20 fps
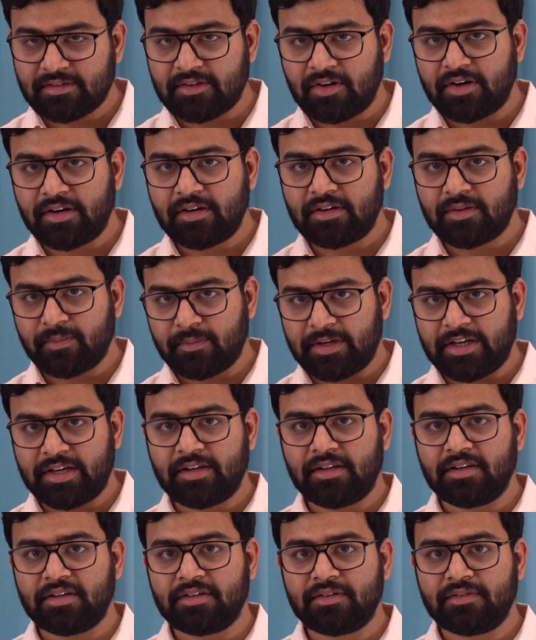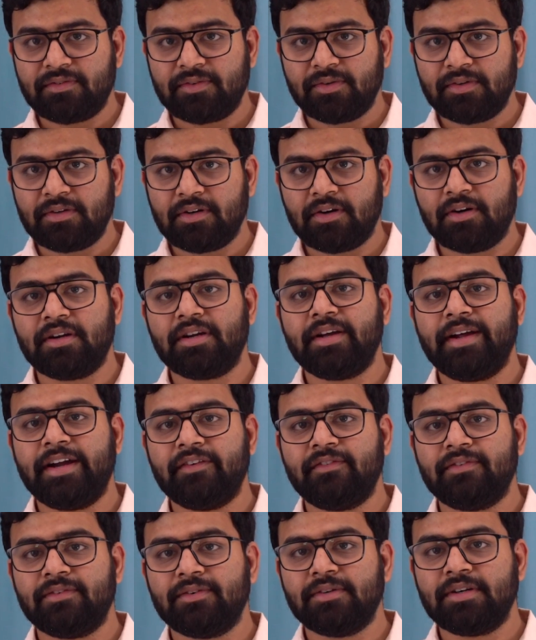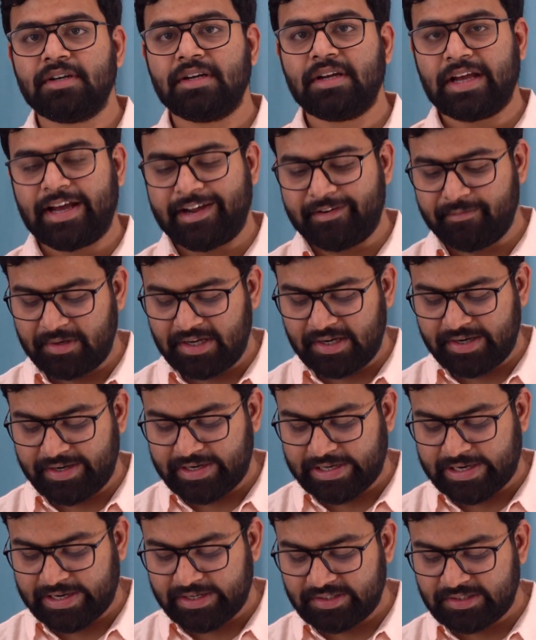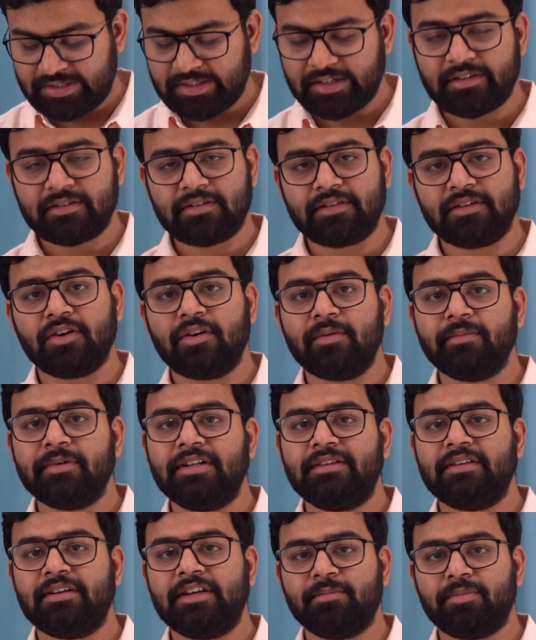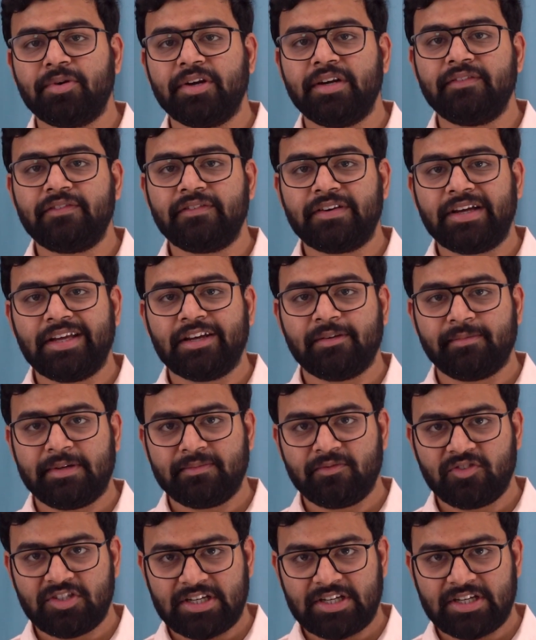slot where earphone or a headphone can be attached. It's a normal 3.5 mm